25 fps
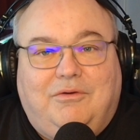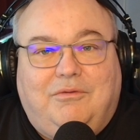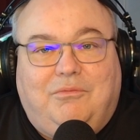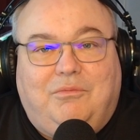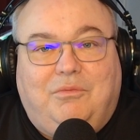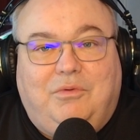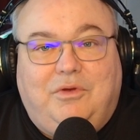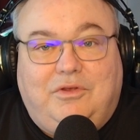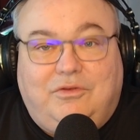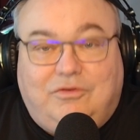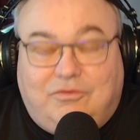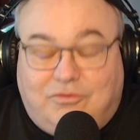
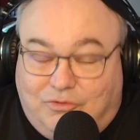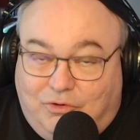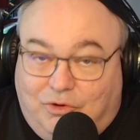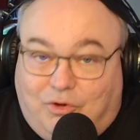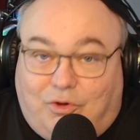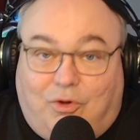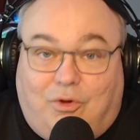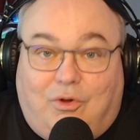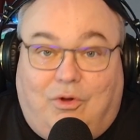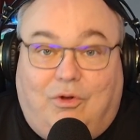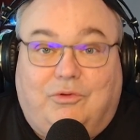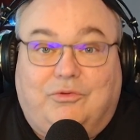was
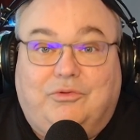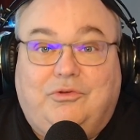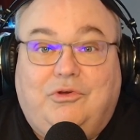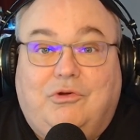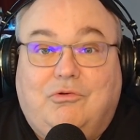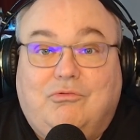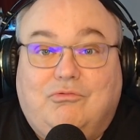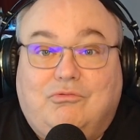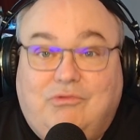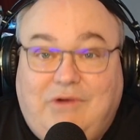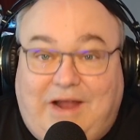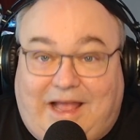called
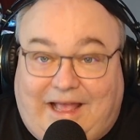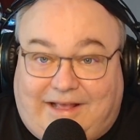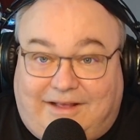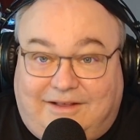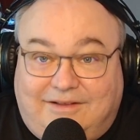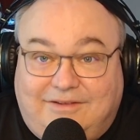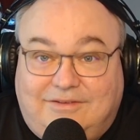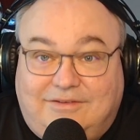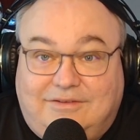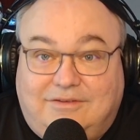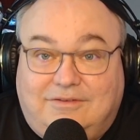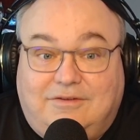
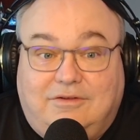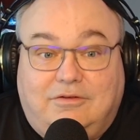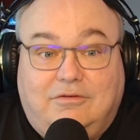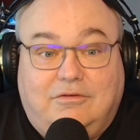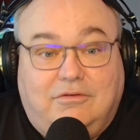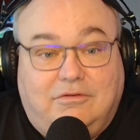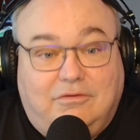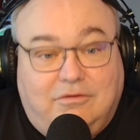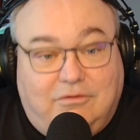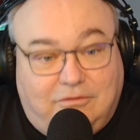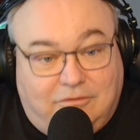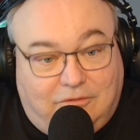REX,
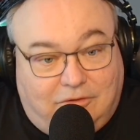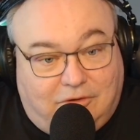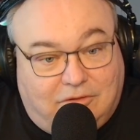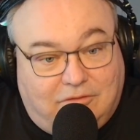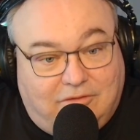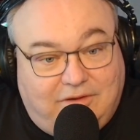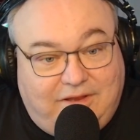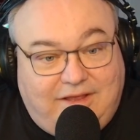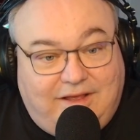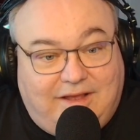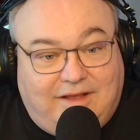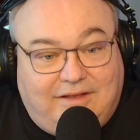
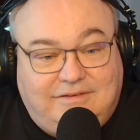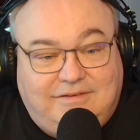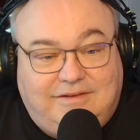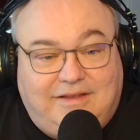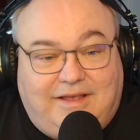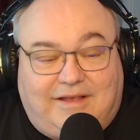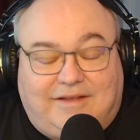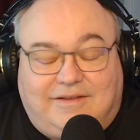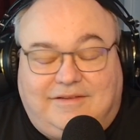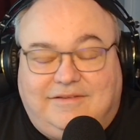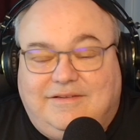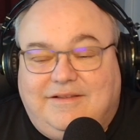
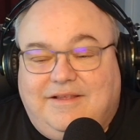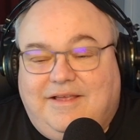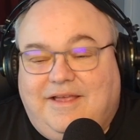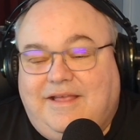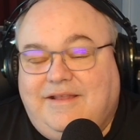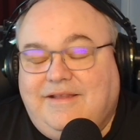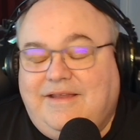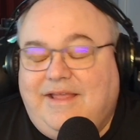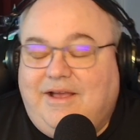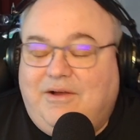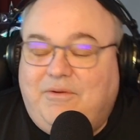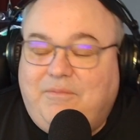REXX.
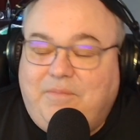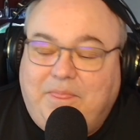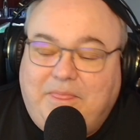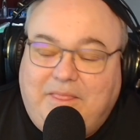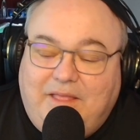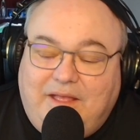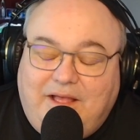Now,